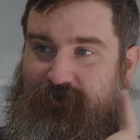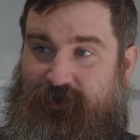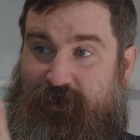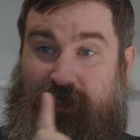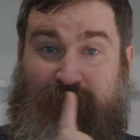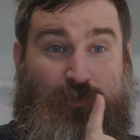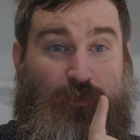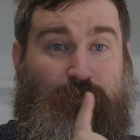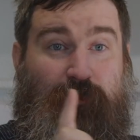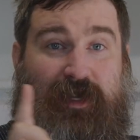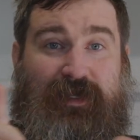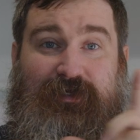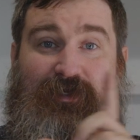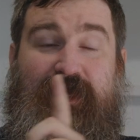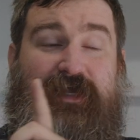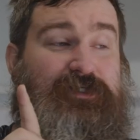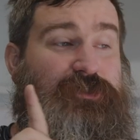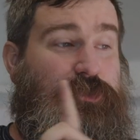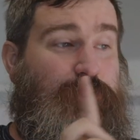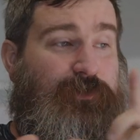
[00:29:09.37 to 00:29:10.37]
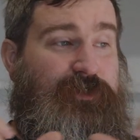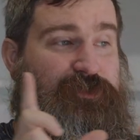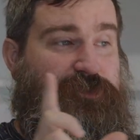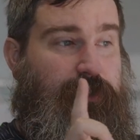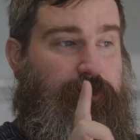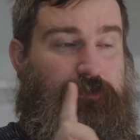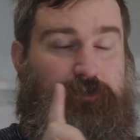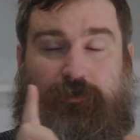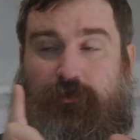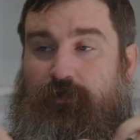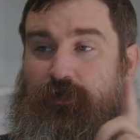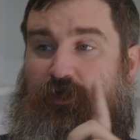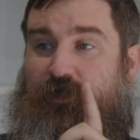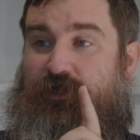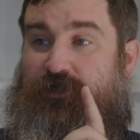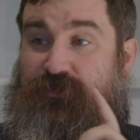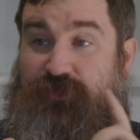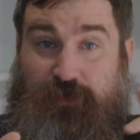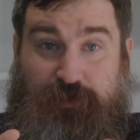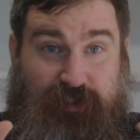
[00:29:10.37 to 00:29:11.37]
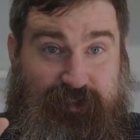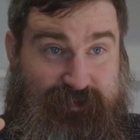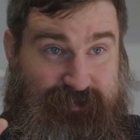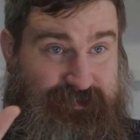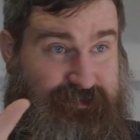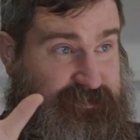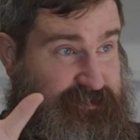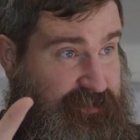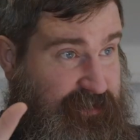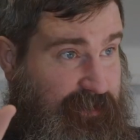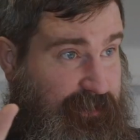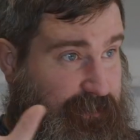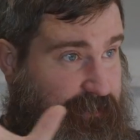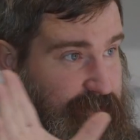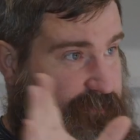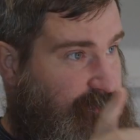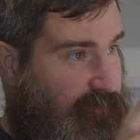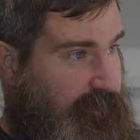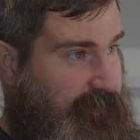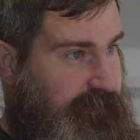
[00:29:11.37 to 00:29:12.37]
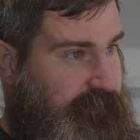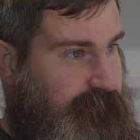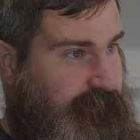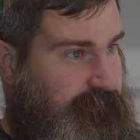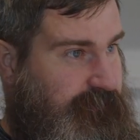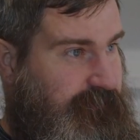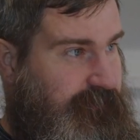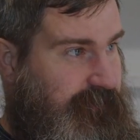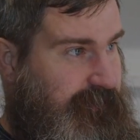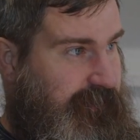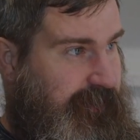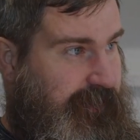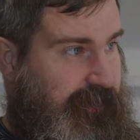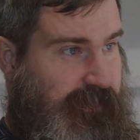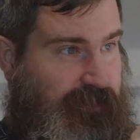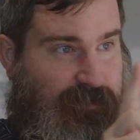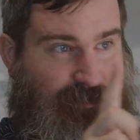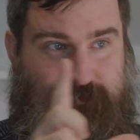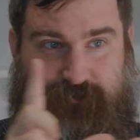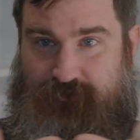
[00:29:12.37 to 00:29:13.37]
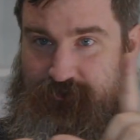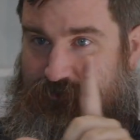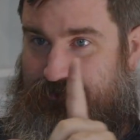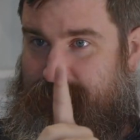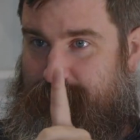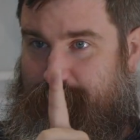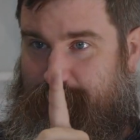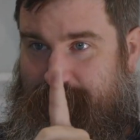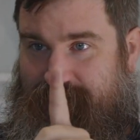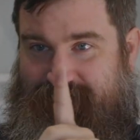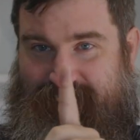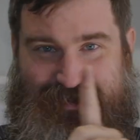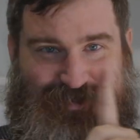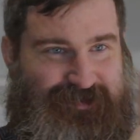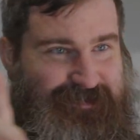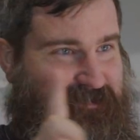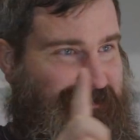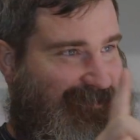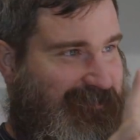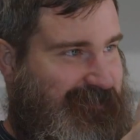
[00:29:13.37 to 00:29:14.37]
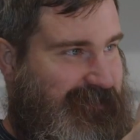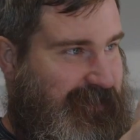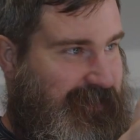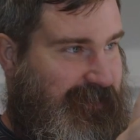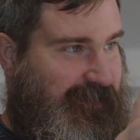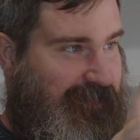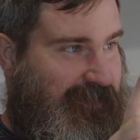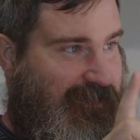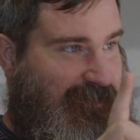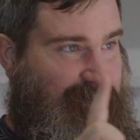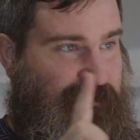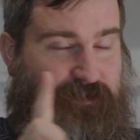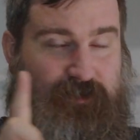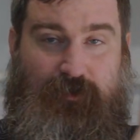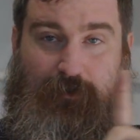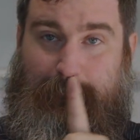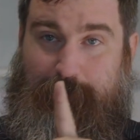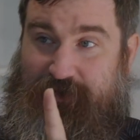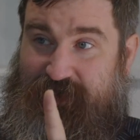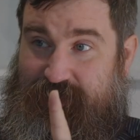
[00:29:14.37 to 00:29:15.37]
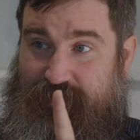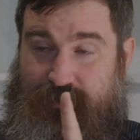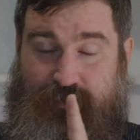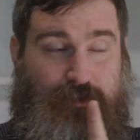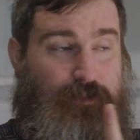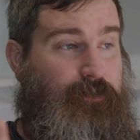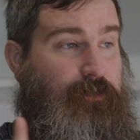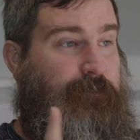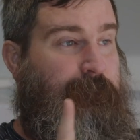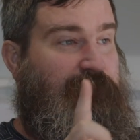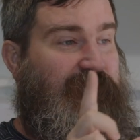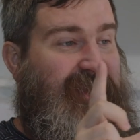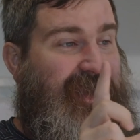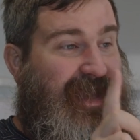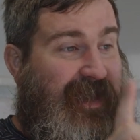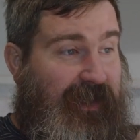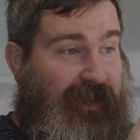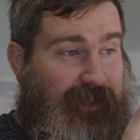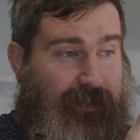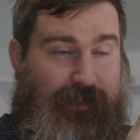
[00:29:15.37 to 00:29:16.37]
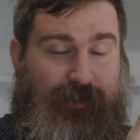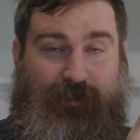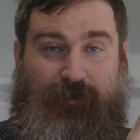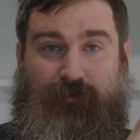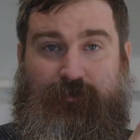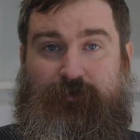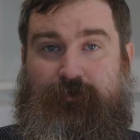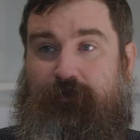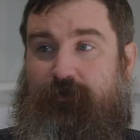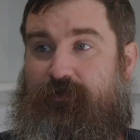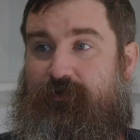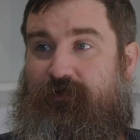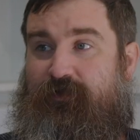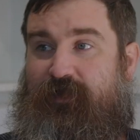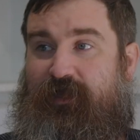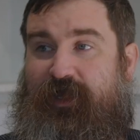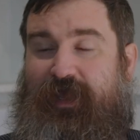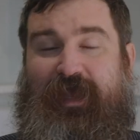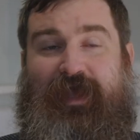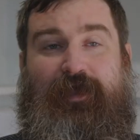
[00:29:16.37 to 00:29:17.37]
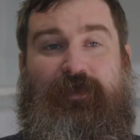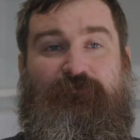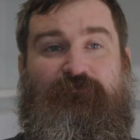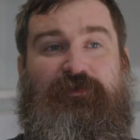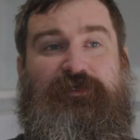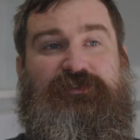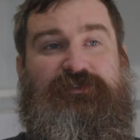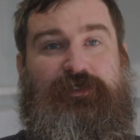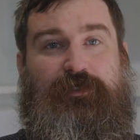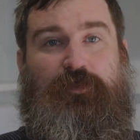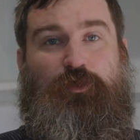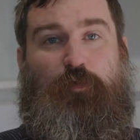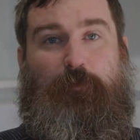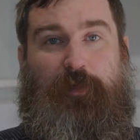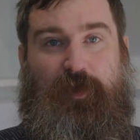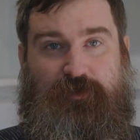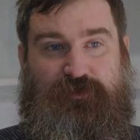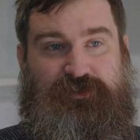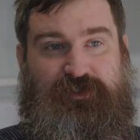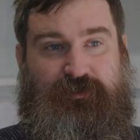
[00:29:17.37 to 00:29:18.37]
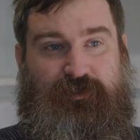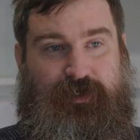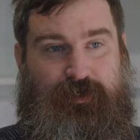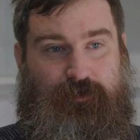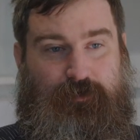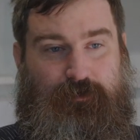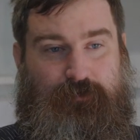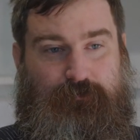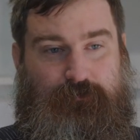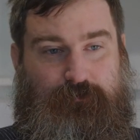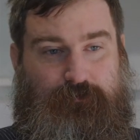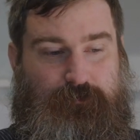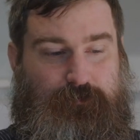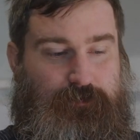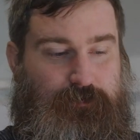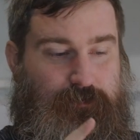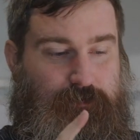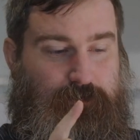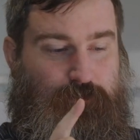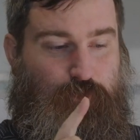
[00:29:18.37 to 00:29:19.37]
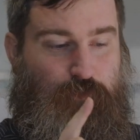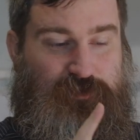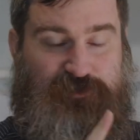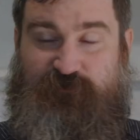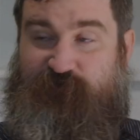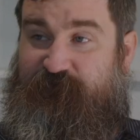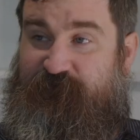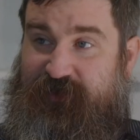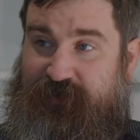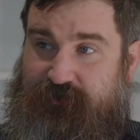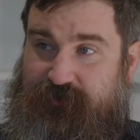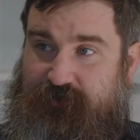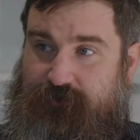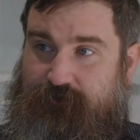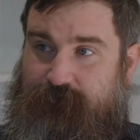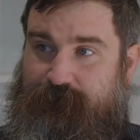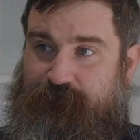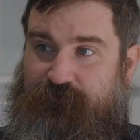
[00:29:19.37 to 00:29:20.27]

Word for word: And they're right next to each other. So you get to see it. You're like, A, B, A, B, A. Every single person there was fit.